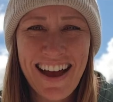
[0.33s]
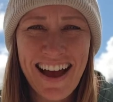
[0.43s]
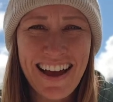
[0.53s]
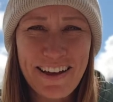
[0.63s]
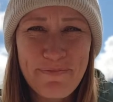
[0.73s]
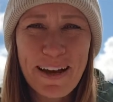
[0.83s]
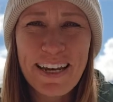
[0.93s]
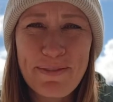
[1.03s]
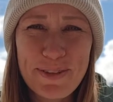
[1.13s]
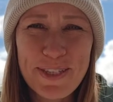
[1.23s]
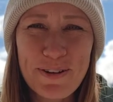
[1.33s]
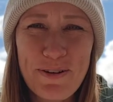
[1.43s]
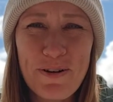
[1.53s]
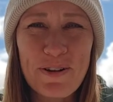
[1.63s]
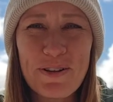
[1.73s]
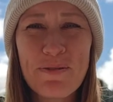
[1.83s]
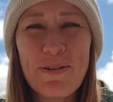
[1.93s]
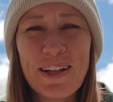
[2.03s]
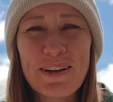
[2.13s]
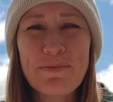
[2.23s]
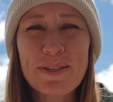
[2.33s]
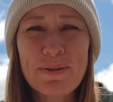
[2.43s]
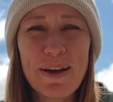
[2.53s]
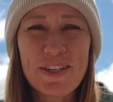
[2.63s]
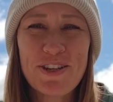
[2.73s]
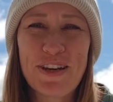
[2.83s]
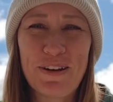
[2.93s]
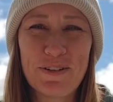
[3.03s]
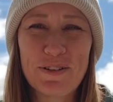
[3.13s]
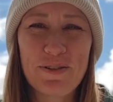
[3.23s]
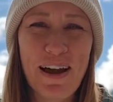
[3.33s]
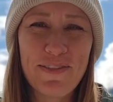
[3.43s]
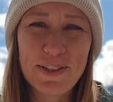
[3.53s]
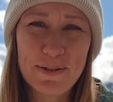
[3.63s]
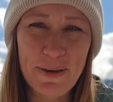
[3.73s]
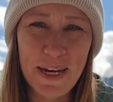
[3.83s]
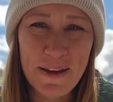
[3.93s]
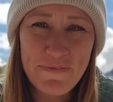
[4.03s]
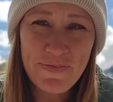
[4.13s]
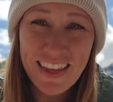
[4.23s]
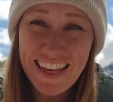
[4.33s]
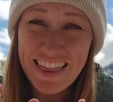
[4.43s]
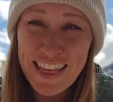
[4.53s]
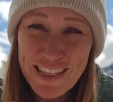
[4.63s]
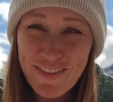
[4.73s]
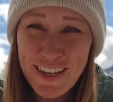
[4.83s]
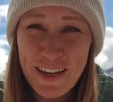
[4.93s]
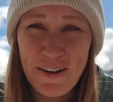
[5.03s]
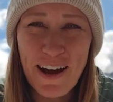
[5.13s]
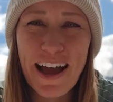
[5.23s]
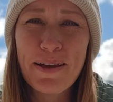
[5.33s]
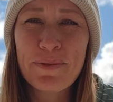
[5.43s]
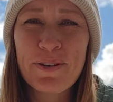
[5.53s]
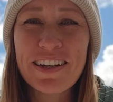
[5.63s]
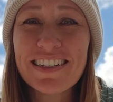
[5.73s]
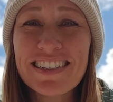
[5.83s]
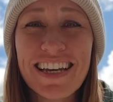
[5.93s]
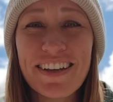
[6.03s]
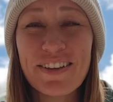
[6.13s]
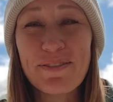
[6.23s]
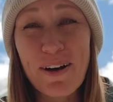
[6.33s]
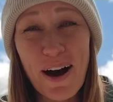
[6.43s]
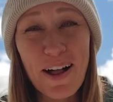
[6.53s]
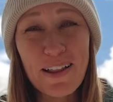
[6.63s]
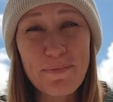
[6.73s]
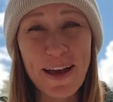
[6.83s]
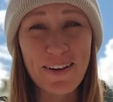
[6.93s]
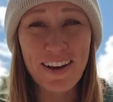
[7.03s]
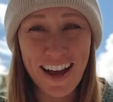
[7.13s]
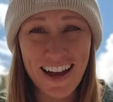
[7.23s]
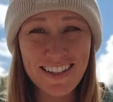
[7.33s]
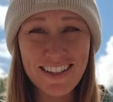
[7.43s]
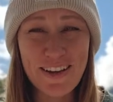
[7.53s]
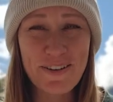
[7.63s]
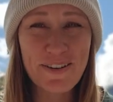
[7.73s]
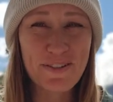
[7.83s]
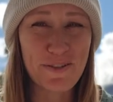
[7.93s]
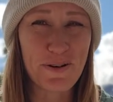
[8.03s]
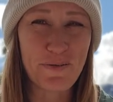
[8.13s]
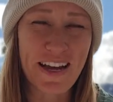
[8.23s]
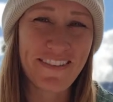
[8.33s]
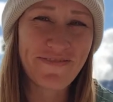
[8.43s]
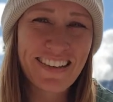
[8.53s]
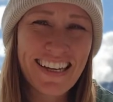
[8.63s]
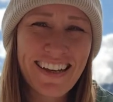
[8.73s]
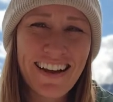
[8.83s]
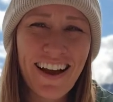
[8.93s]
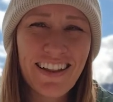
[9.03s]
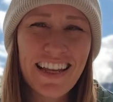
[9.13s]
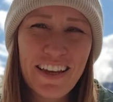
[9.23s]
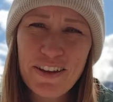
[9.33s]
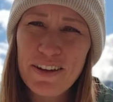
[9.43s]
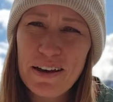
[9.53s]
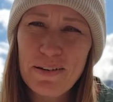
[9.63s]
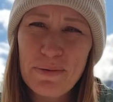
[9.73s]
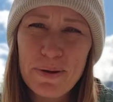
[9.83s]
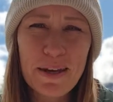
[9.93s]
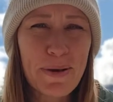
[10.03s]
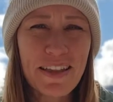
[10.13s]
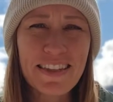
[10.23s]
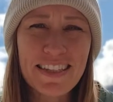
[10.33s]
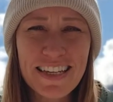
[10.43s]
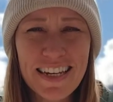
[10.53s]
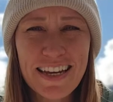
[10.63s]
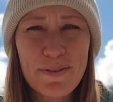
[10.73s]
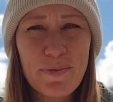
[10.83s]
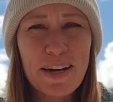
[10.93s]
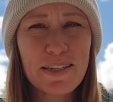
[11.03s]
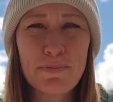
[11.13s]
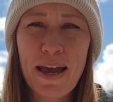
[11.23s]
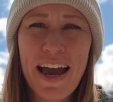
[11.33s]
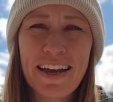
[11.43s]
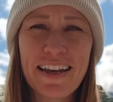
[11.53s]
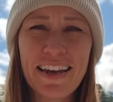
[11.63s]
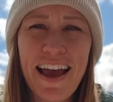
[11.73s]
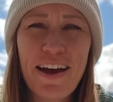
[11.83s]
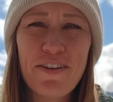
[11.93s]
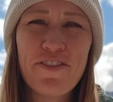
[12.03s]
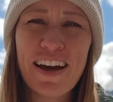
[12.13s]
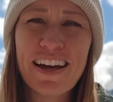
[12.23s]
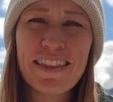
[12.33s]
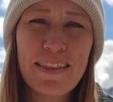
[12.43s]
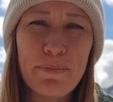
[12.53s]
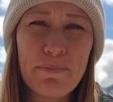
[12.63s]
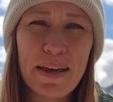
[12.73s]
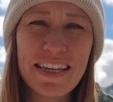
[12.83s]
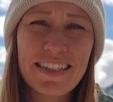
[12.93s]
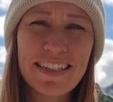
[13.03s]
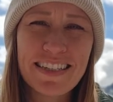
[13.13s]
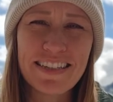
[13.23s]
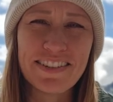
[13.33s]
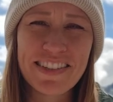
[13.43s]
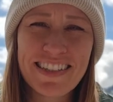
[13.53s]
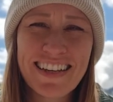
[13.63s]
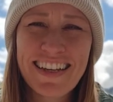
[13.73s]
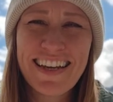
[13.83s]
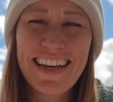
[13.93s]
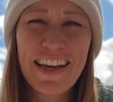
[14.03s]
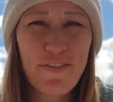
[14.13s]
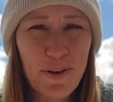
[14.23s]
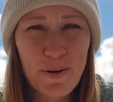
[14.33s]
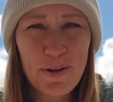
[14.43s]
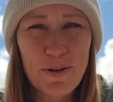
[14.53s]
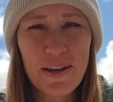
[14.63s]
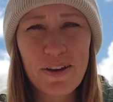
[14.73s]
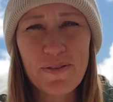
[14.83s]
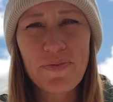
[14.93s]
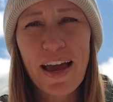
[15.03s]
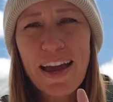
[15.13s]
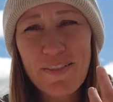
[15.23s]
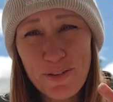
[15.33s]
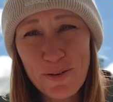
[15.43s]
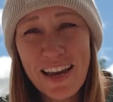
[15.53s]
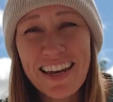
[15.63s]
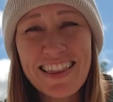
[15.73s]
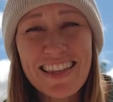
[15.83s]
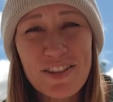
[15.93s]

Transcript: Hi, my name is Nicole. Welcome to my channel, Travel to Money. In this video, I am going to tell you all about Oslo, Norway. I'll let you know a bit about the city, what to pack, and how to find the best deals. If you are new here, I have created this